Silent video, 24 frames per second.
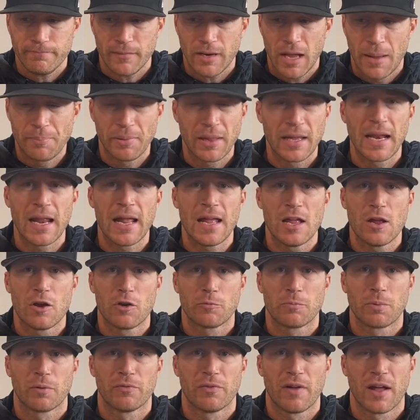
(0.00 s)
I played eight years
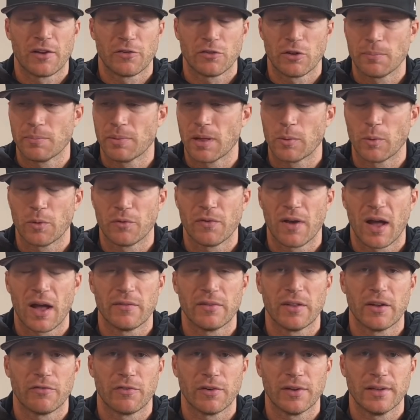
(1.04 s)
professionally, played with five
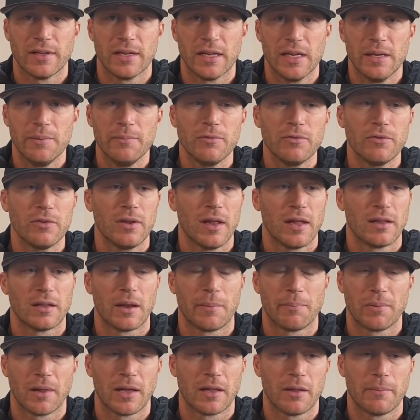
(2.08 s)
different teams, ended
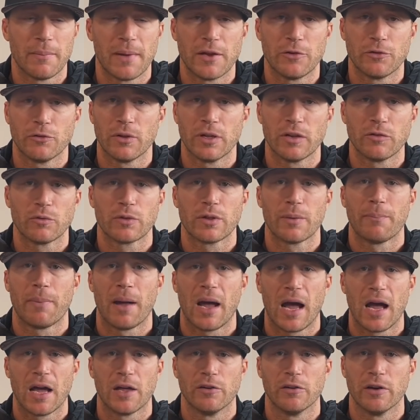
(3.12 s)
up playing the major leagues with the
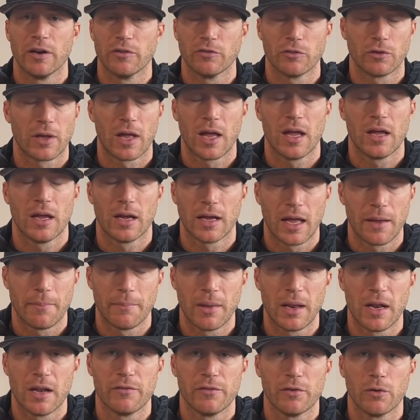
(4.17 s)
Padres. Okay, again,
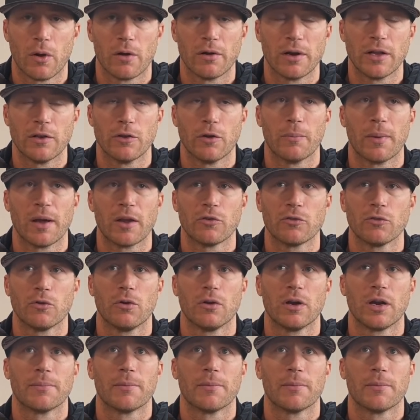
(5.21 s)
many of you already know my story.